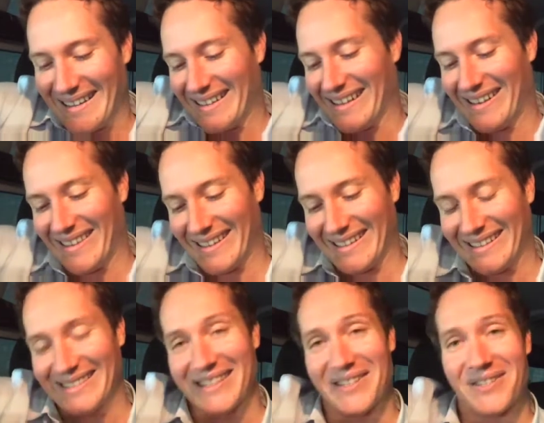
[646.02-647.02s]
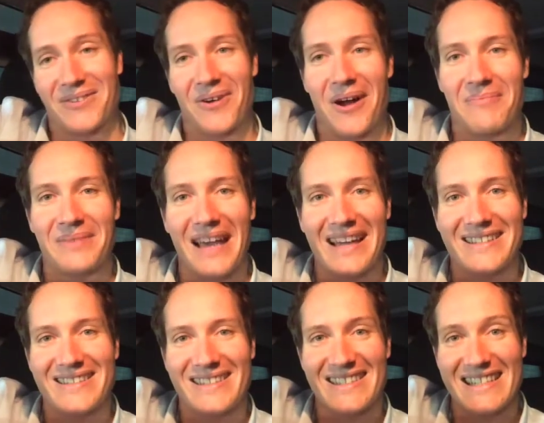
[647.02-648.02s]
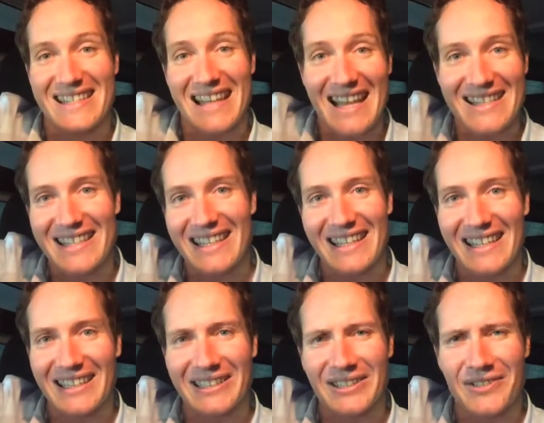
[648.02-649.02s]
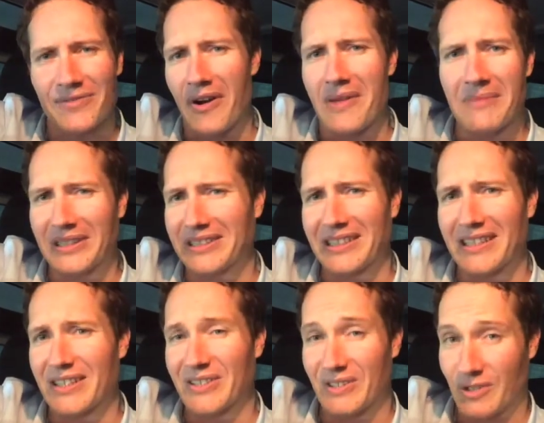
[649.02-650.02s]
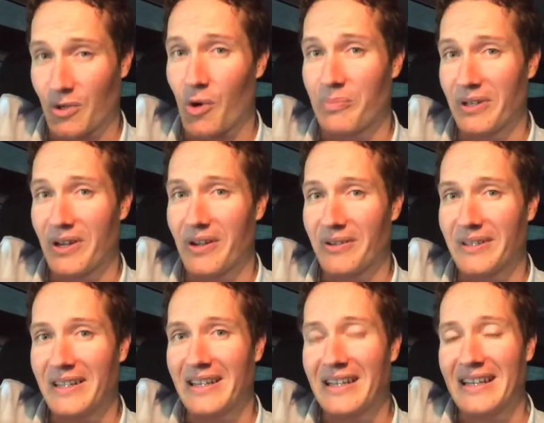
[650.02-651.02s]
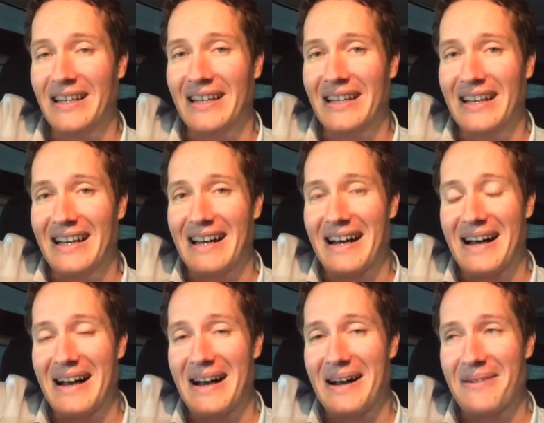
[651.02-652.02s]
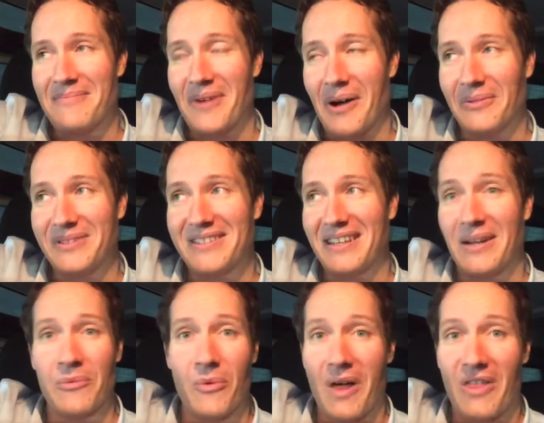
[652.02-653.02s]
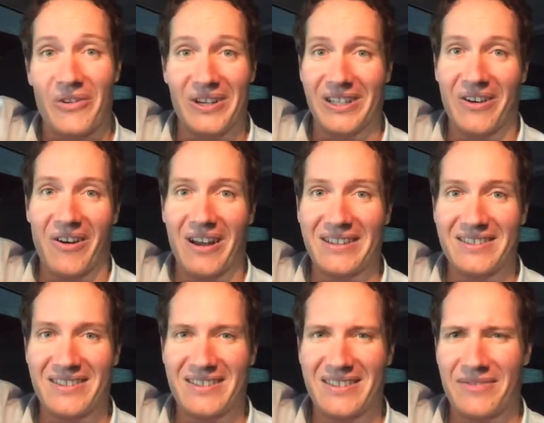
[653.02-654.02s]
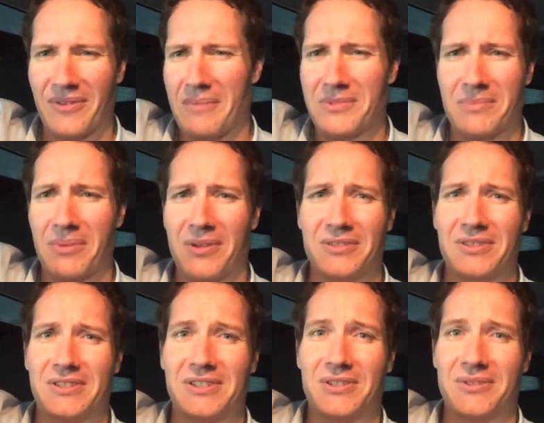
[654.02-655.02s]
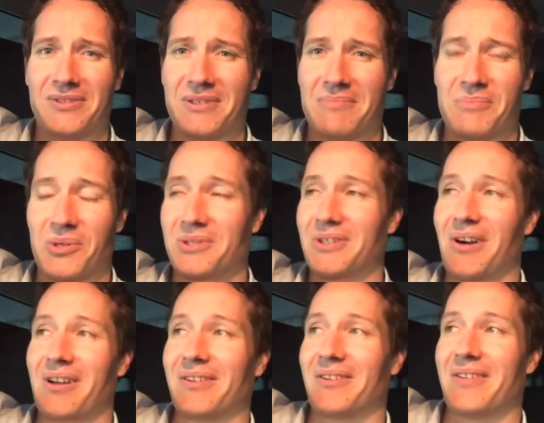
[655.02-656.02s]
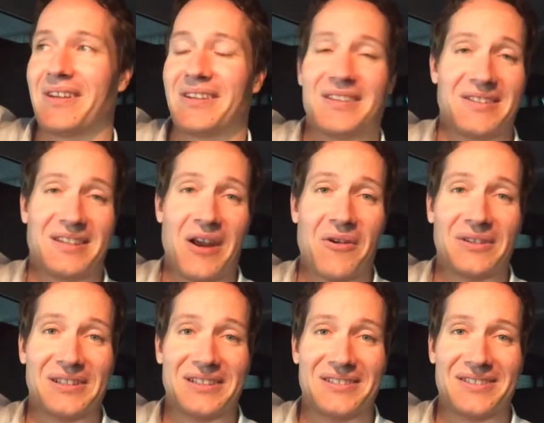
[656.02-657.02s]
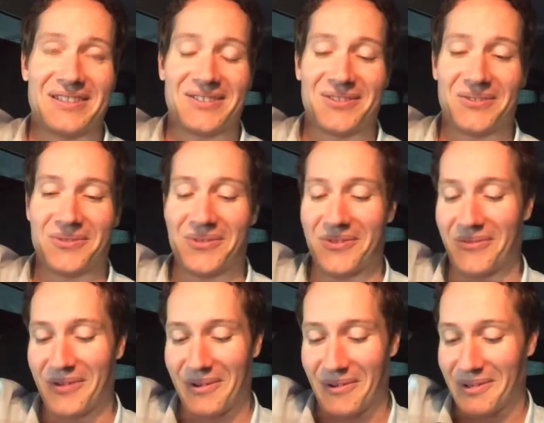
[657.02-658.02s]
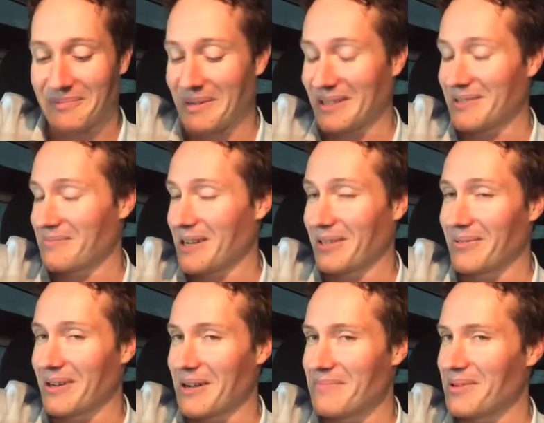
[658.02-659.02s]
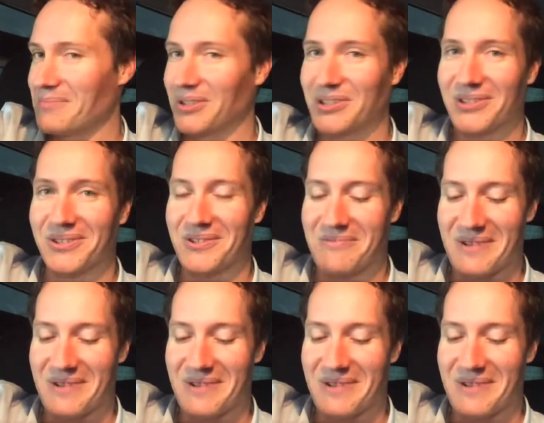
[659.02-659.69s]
I think to describe Kate's intensity, she's very much a Scorpio. I would say Wuthering Heights. If I'm supposed to choose a book title that currently exists, or whether I was supposed to make one up, I'm not sure.